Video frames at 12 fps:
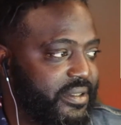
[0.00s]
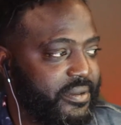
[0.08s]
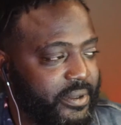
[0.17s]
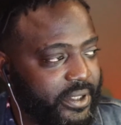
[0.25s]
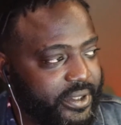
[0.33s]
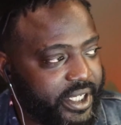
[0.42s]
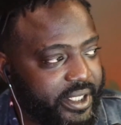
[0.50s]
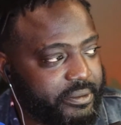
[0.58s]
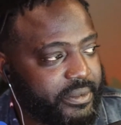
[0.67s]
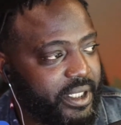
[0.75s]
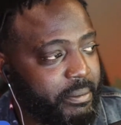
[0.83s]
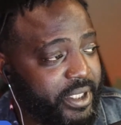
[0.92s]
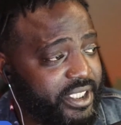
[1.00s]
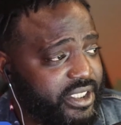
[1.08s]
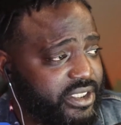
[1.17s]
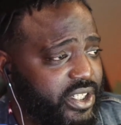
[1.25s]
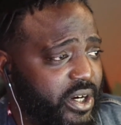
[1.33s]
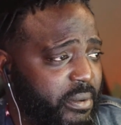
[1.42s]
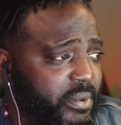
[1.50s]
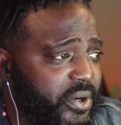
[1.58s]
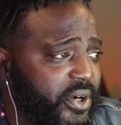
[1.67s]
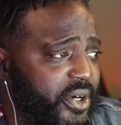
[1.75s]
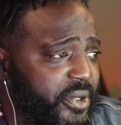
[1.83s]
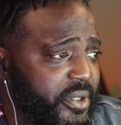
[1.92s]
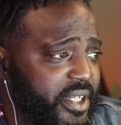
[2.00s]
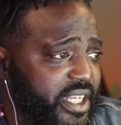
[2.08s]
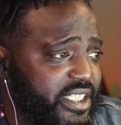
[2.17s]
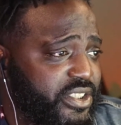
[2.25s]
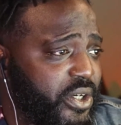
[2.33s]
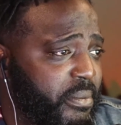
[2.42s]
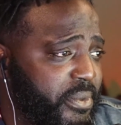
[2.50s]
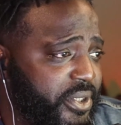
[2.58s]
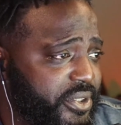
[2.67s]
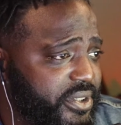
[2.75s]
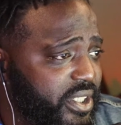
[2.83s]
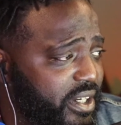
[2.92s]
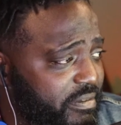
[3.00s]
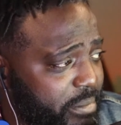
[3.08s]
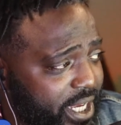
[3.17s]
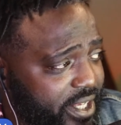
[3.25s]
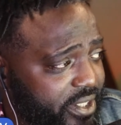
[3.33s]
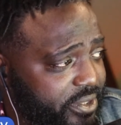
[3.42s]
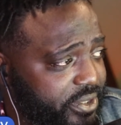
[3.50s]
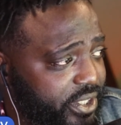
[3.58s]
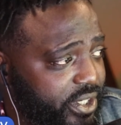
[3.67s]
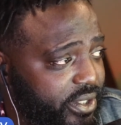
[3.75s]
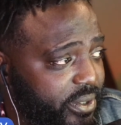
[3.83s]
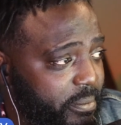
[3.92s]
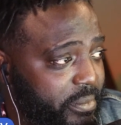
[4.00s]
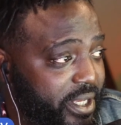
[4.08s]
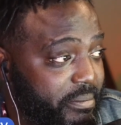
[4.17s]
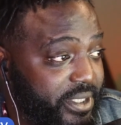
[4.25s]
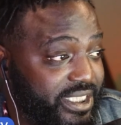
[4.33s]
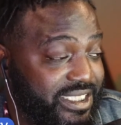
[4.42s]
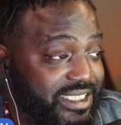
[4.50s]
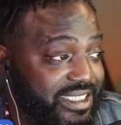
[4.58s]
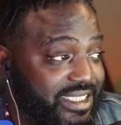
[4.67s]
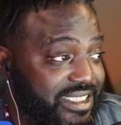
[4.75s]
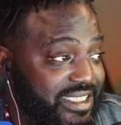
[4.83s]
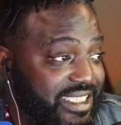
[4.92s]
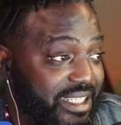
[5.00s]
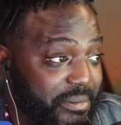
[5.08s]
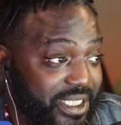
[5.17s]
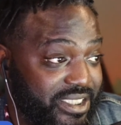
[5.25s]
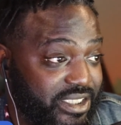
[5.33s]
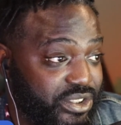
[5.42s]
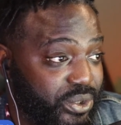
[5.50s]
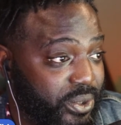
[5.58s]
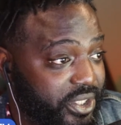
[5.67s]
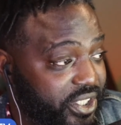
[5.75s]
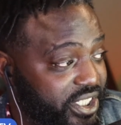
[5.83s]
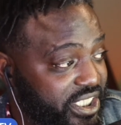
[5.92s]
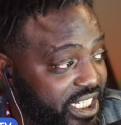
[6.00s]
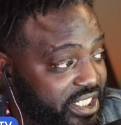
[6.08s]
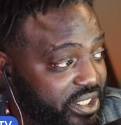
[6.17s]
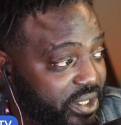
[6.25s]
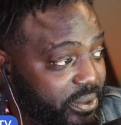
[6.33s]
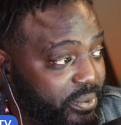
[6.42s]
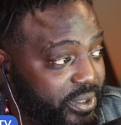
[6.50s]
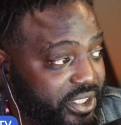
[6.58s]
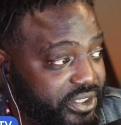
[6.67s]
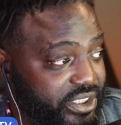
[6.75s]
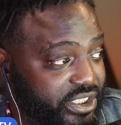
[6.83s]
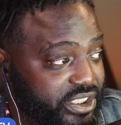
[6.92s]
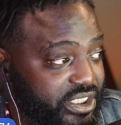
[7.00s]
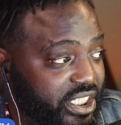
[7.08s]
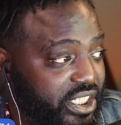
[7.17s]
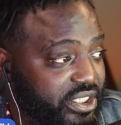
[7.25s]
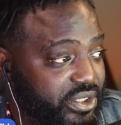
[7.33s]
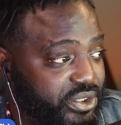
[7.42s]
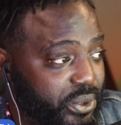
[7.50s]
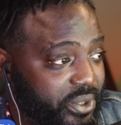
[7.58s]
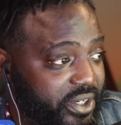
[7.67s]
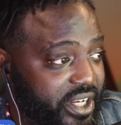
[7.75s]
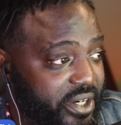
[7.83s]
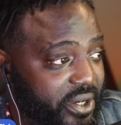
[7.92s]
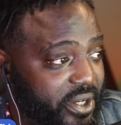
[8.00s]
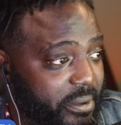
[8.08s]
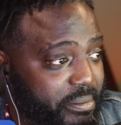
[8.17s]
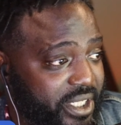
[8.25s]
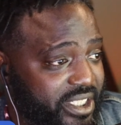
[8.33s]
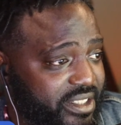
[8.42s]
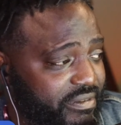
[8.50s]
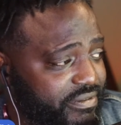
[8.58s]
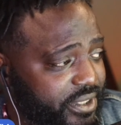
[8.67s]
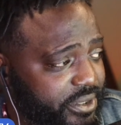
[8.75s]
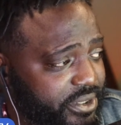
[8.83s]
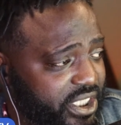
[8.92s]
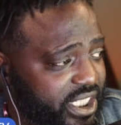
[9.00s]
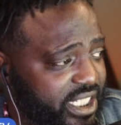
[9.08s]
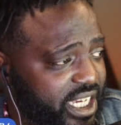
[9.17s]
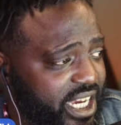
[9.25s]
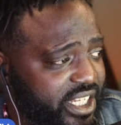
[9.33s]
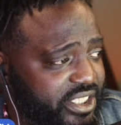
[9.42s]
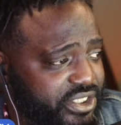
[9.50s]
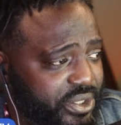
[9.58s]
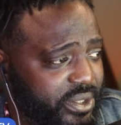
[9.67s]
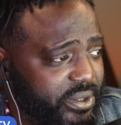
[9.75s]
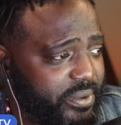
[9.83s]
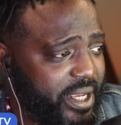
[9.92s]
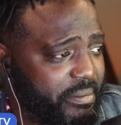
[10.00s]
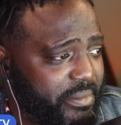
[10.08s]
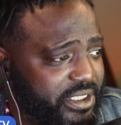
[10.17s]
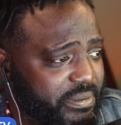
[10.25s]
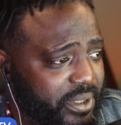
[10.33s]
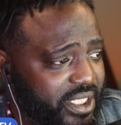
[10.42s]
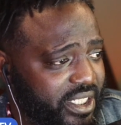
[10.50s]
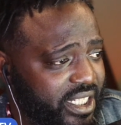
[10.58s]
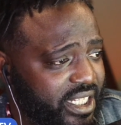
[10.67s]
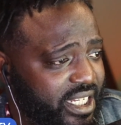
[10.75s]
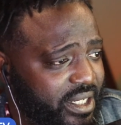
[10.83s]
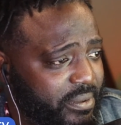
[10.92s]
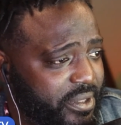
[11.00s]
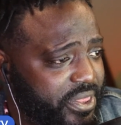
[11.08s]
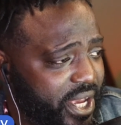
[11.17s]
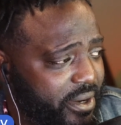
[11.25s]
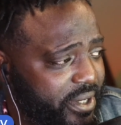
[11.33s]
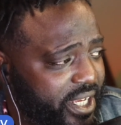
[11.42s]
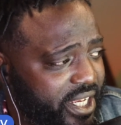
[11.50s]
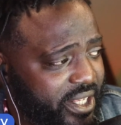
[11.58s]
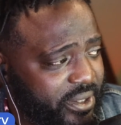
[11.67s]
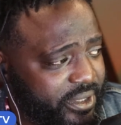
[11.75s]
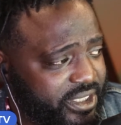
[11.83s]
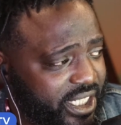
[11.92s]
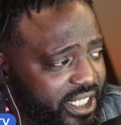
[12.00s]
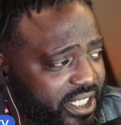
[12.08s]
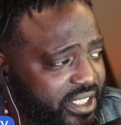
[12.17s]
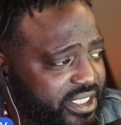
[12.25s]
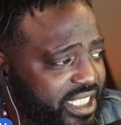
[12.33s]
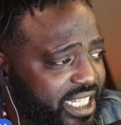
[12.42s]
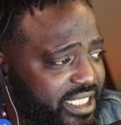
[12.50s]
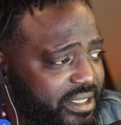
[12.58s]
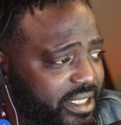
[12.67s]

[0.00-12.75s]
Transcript: Okay. Amid the turmoil and tumult of battle, there may be seeming disorder and yet no real disorder at all. Amid confusion and chaos, your array must be without head or tail, yet